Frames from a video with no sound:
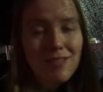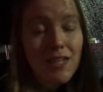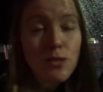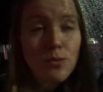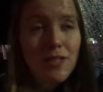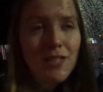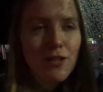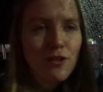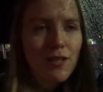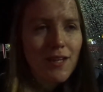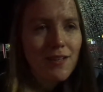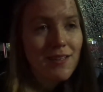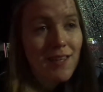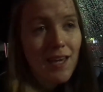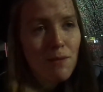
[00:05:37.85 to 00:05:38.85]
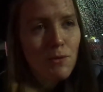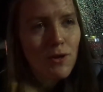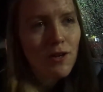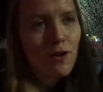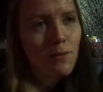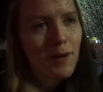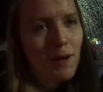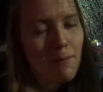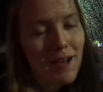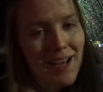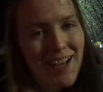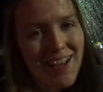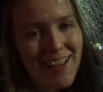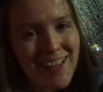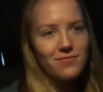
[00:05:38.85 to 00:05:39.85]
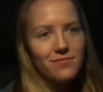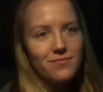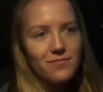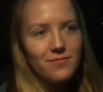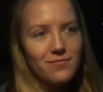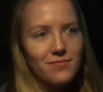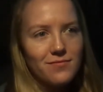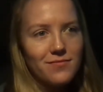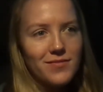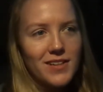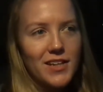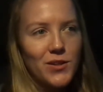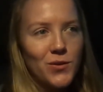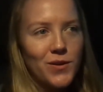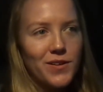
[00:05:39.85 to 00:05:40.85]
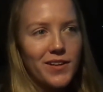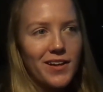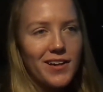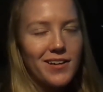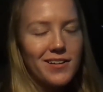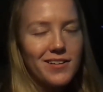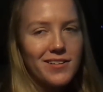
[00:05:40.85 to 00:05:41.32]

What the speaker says: That's what he looked like. Okay, I'm going home now. Bye. Can you hear that?